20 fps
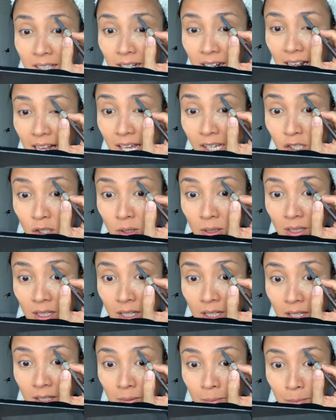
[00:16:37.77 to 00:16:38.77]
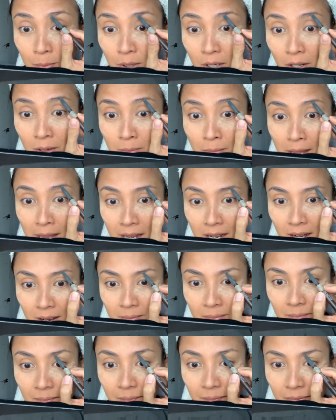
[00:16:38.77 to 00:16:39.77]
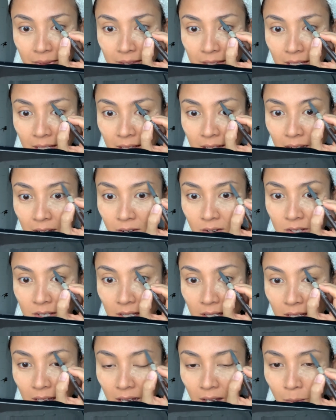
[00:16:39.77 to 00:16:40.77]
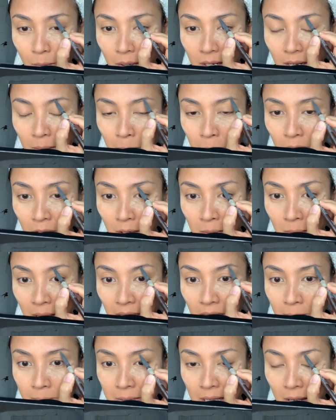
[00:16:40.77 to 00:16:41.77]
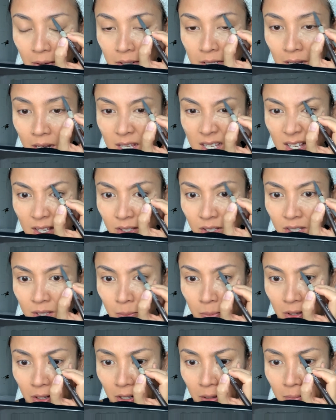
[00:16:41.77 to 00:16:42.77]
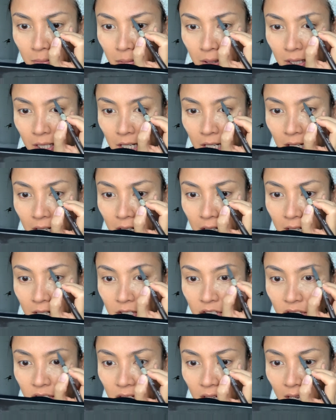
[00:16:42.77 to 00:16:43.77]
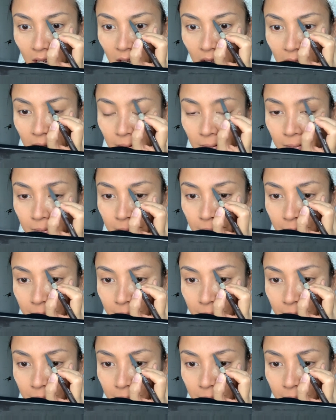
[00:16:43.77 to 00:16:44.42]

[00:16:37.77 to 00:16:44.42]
that I actually put on makeup. Hindi na ako sanay. When I put on makeup nowadays, I just put on blush and